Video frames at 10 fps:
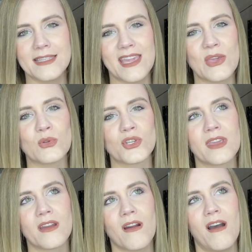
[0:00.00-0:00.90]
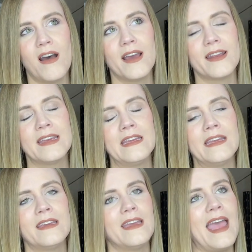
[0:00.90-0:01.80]
they usually are
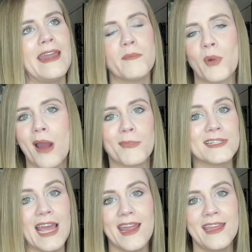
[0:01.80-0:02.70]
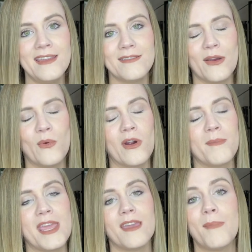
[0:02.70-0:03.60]
on an improper diet or
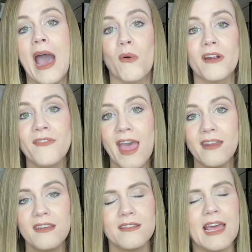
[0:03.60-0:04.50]
being power fed.